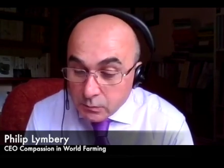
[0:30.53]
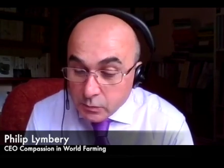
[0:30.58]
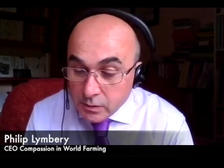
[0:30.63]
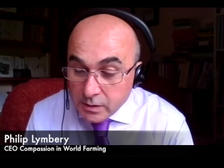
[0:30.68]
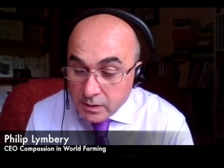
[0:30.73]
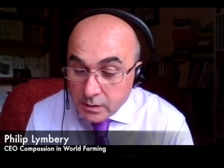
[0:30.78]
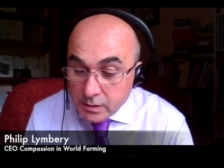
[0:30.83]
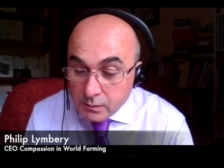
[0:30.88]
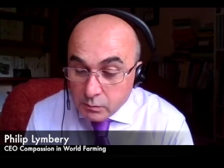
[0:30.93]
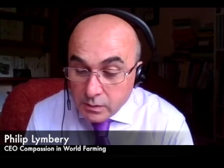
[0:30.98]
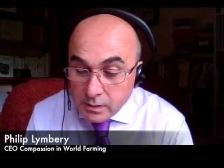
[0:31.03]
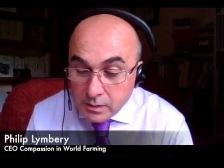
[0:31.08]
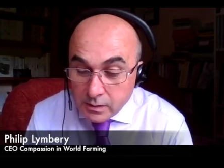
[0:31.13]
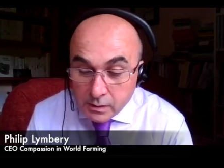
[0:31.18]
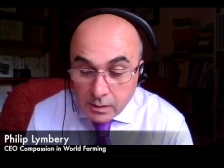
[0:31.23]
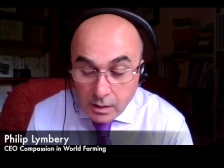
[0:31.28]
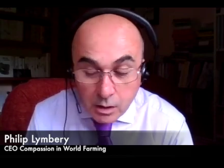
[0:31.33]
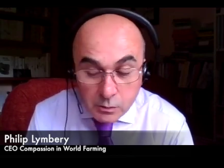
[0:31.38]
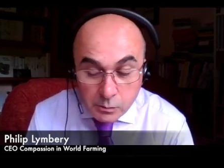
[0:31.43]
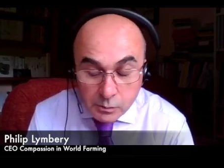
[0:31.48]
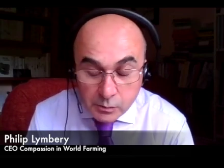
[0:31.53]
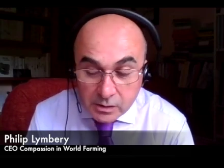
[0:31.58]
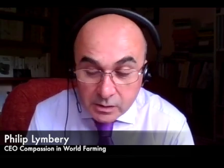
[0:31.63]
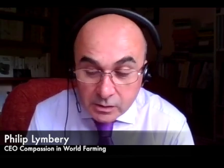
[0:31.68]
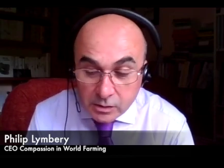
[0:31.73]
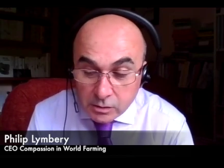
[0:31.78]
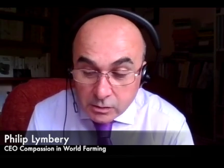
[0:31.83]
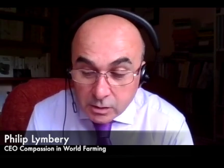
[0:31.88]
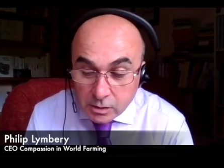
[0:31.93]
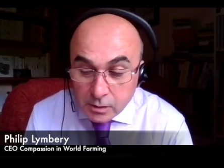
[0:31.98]
We are hoping
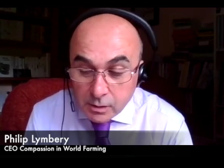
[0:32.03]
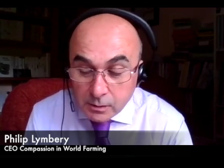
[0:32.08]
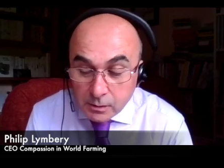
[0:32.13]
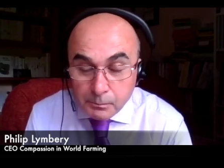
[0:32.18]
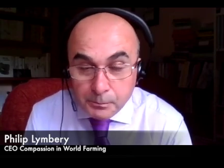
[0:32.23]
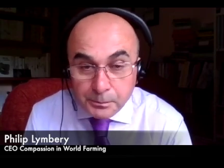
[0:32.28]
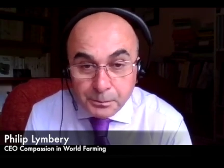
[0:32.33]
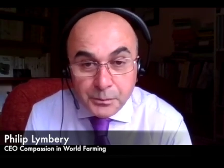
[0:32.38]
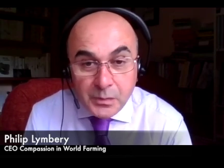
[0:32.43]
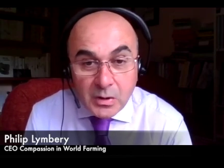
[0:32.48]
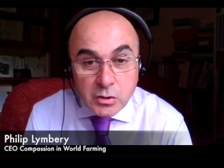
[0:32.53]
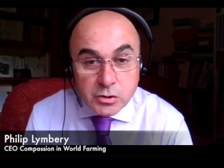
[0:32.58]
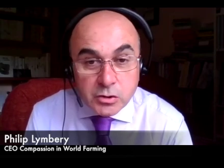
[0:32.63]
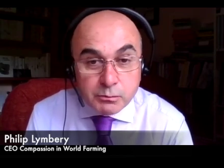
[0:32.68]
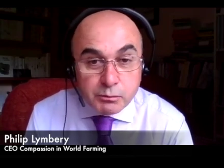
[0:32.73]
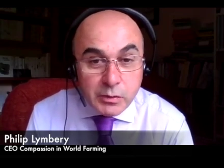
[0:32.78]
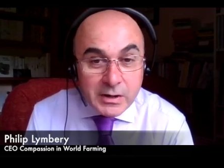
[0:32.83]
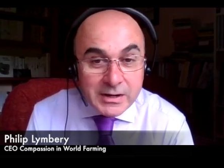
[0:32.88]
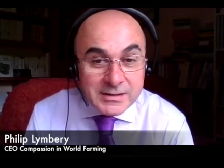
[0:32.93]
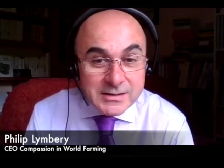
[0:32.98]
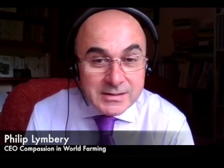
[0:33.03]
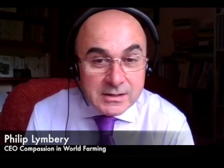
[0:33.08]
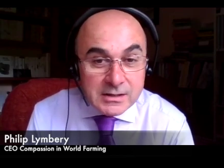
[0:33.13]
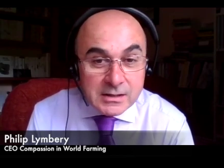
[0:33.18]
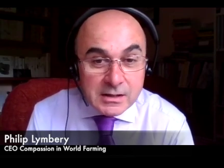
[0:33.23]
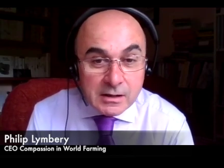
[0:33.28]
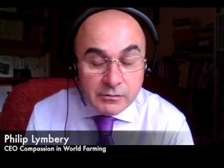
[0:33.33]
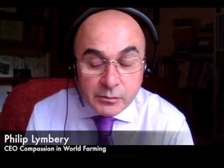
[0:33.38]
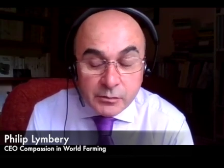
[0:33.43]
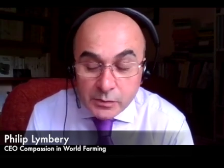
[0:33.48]
that the post-Brexit
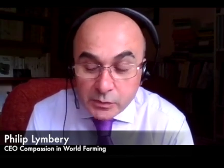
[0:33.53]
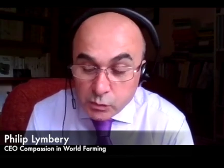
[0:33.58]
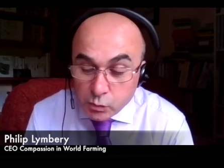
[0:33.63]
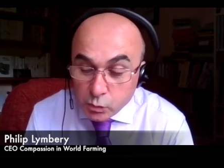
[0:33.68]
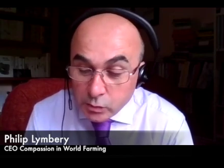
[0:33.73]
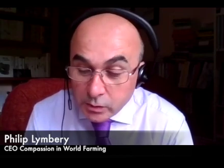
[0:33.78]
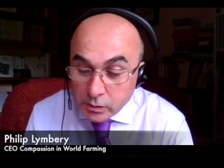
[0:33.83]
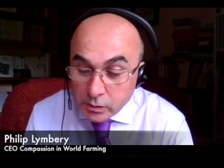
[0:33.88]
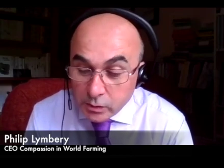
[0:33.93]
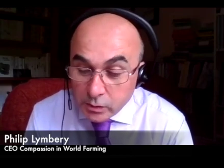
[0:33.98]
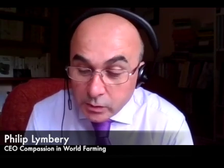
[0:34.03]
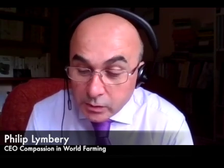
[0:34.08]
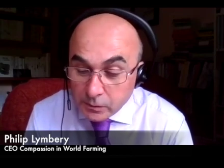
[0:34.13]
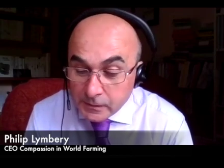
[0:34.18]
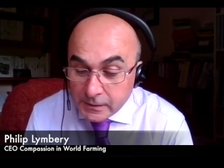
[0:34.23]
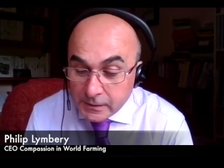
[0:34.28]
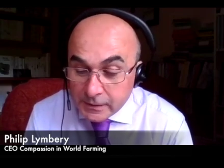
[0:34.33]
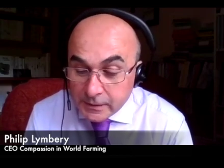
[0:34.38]
government will